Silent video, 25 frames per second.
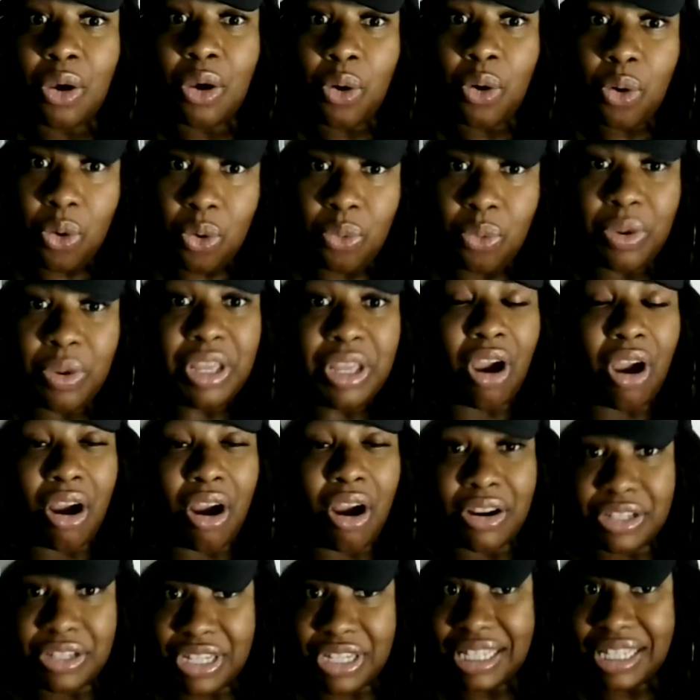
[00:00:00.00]
who we
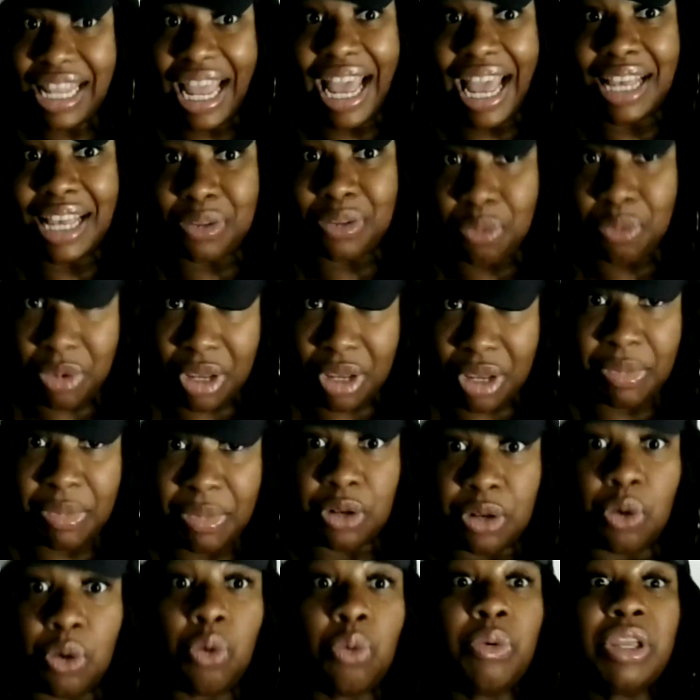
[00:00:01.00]
are just as
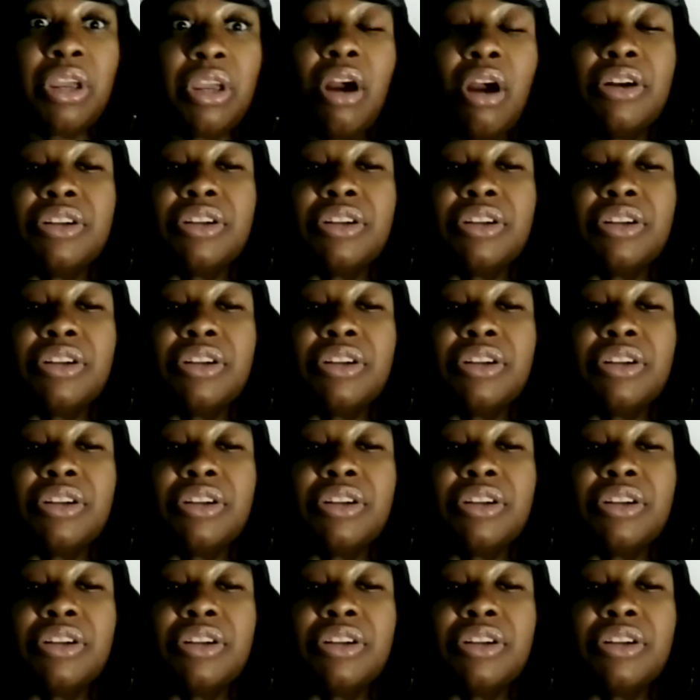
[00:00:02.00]
women, who we are